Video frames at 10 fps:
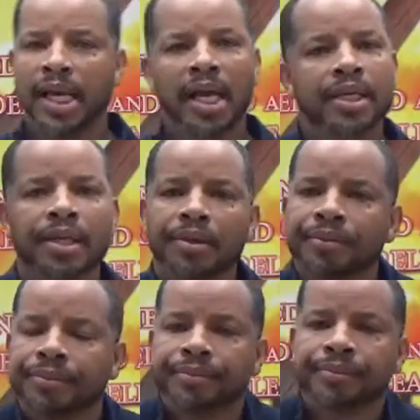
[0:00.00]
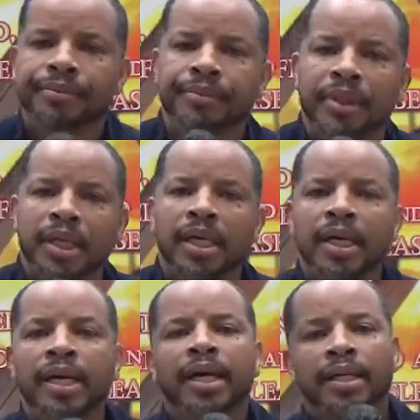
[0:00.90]
telling you,
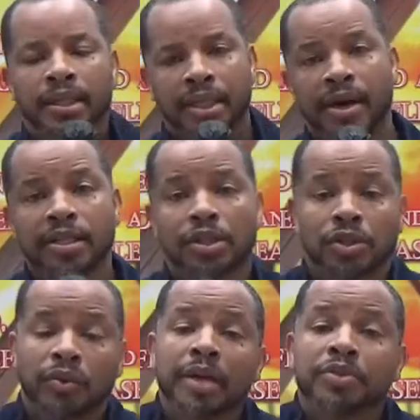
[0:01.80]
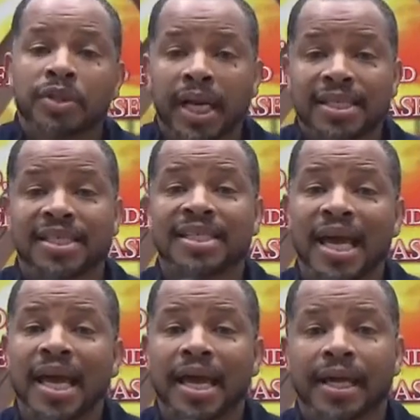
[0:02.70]
there is a scripture that
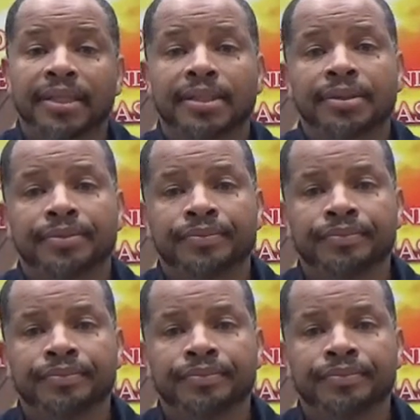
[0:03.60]
says,